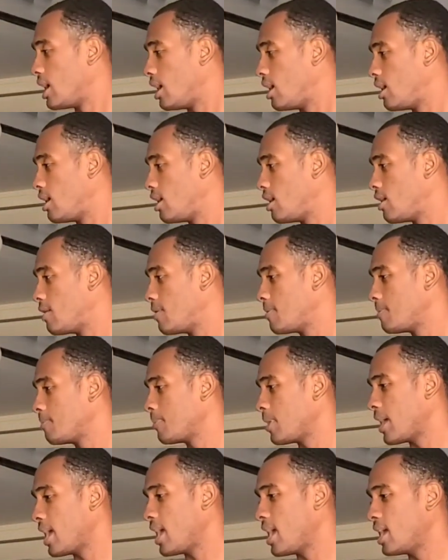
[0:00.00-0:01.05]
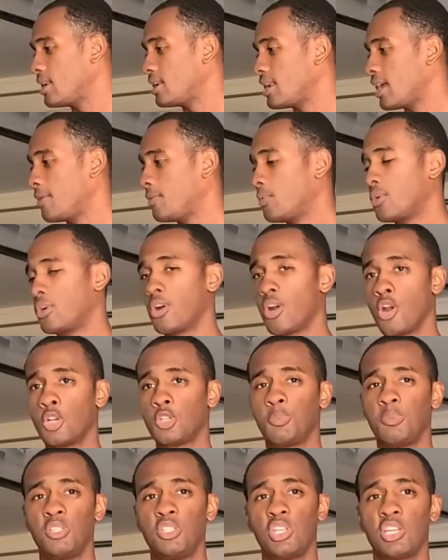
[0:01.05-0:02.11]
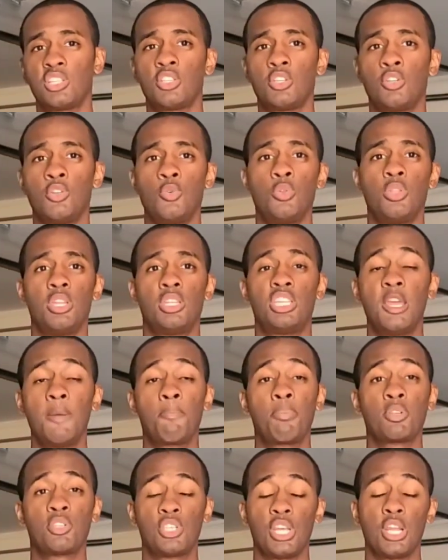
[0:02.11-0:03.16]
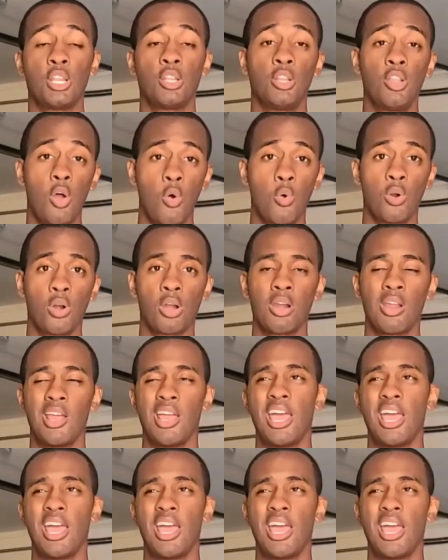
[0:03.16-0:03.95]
and they would have urged me just to do the 10% lower.